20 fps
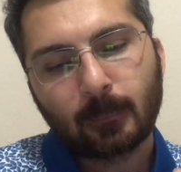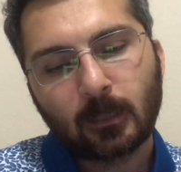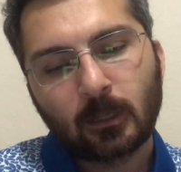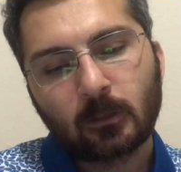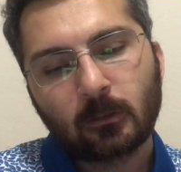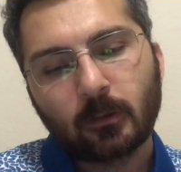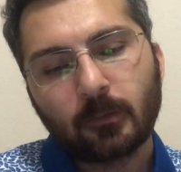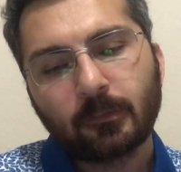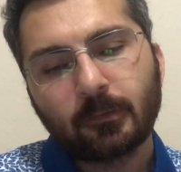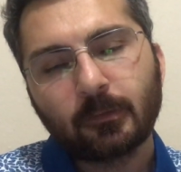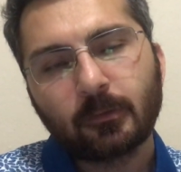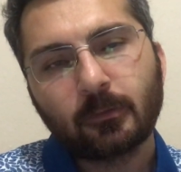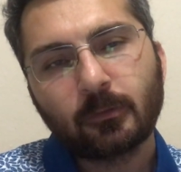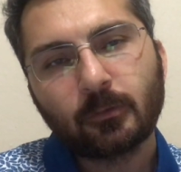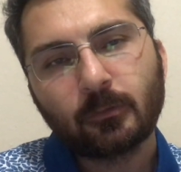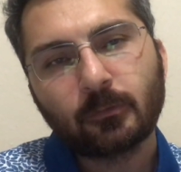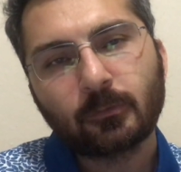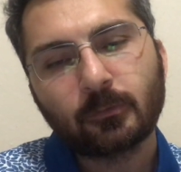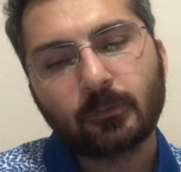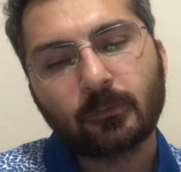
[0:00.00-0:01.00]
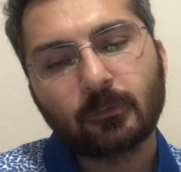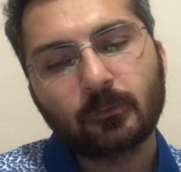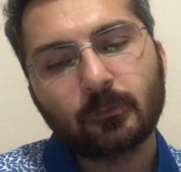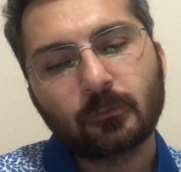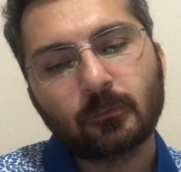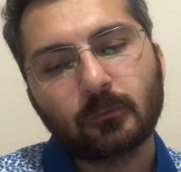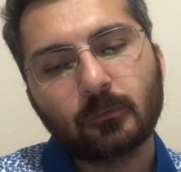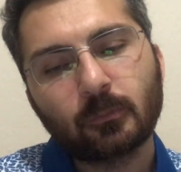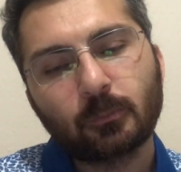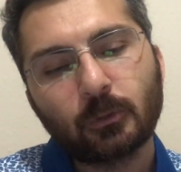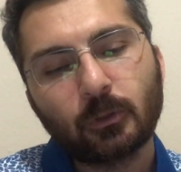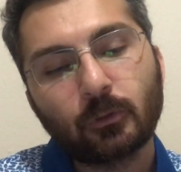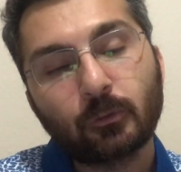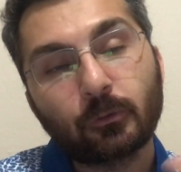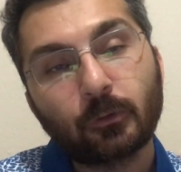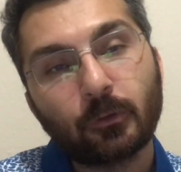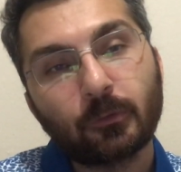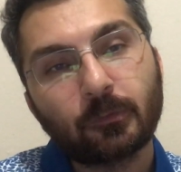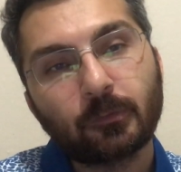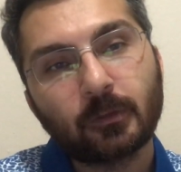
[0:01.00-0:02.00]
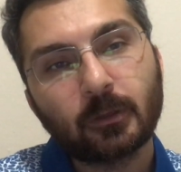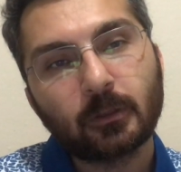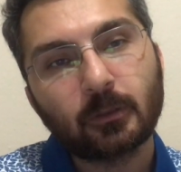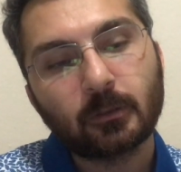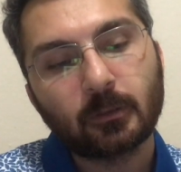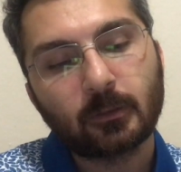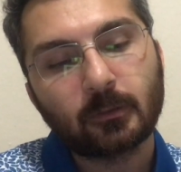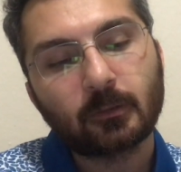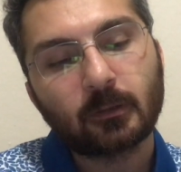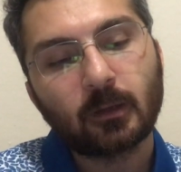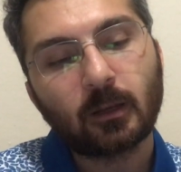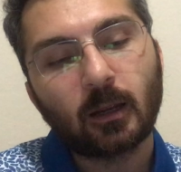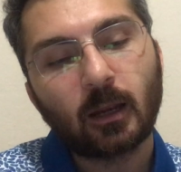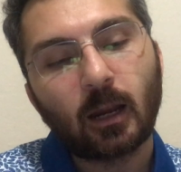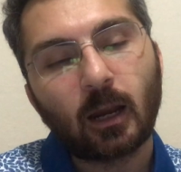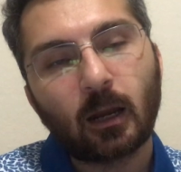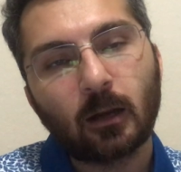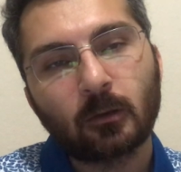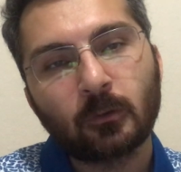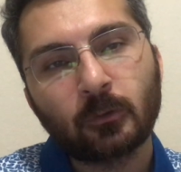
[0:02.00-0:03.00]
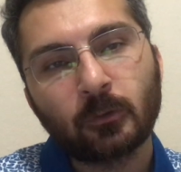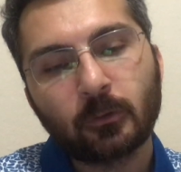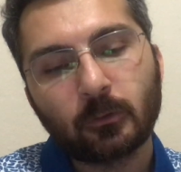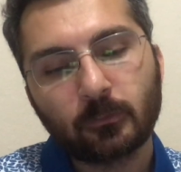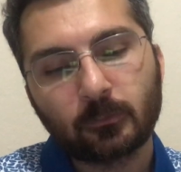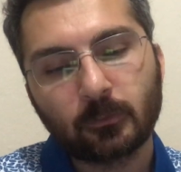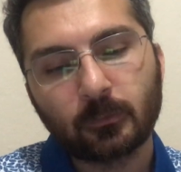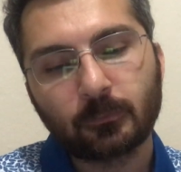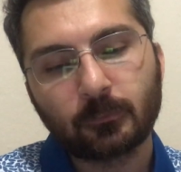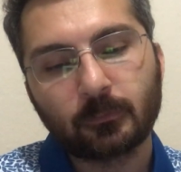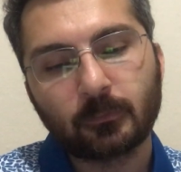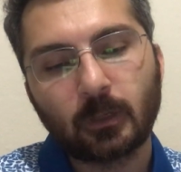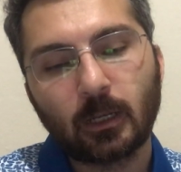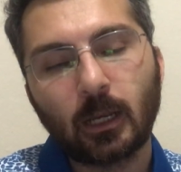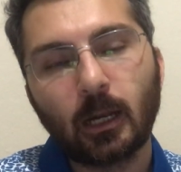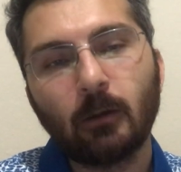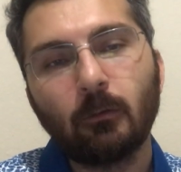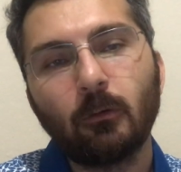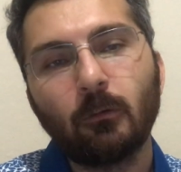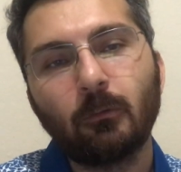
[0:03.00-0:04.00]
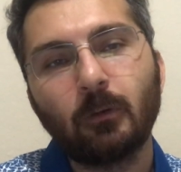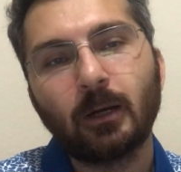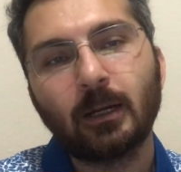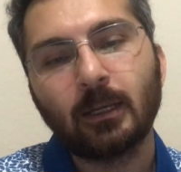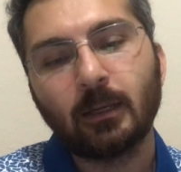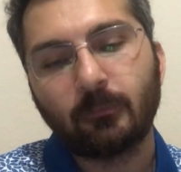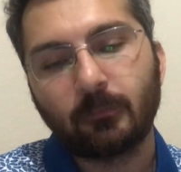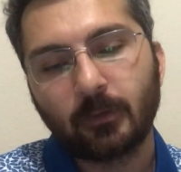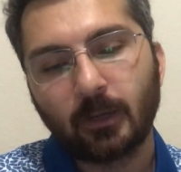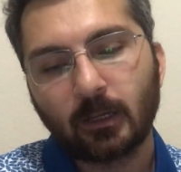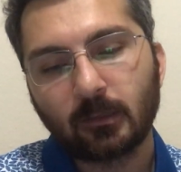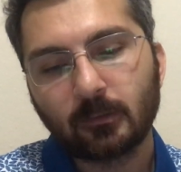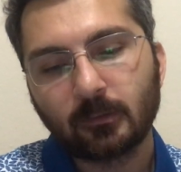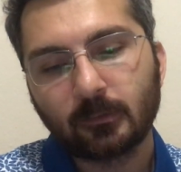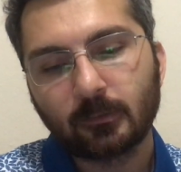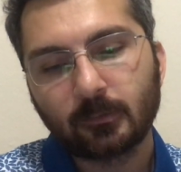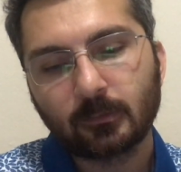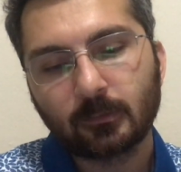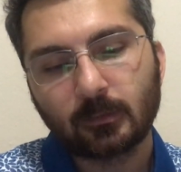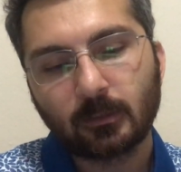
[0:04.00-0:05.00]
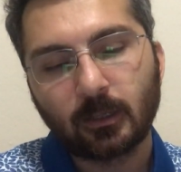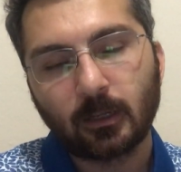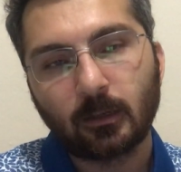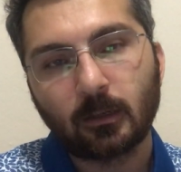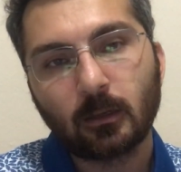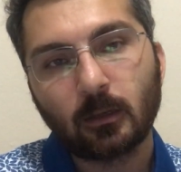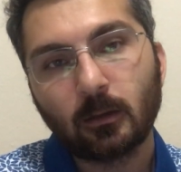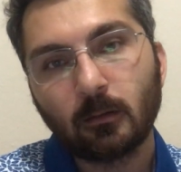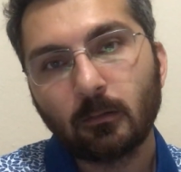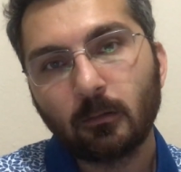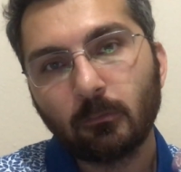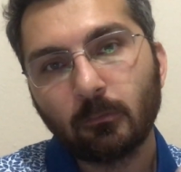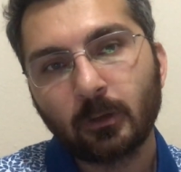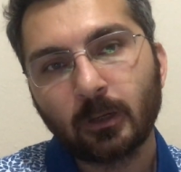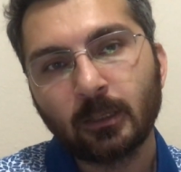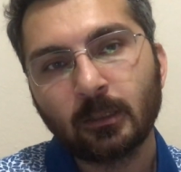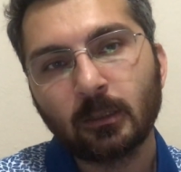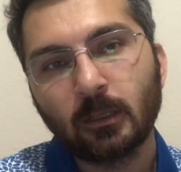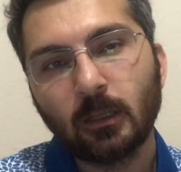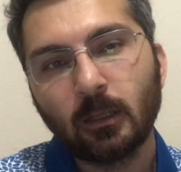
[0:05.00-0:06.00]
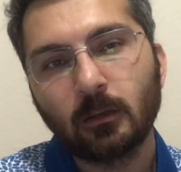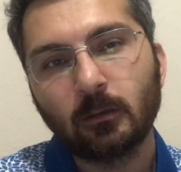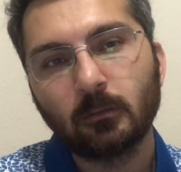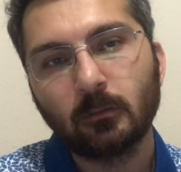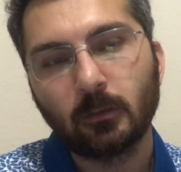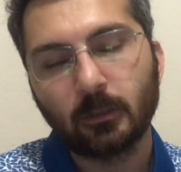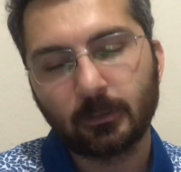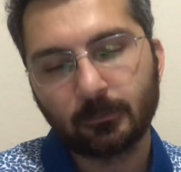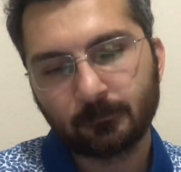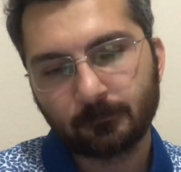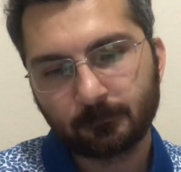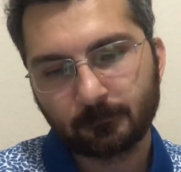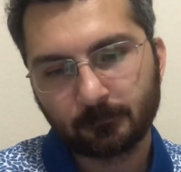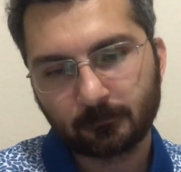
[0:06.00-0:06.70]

The consequences to be considered are those of everyone affected and everyone equally.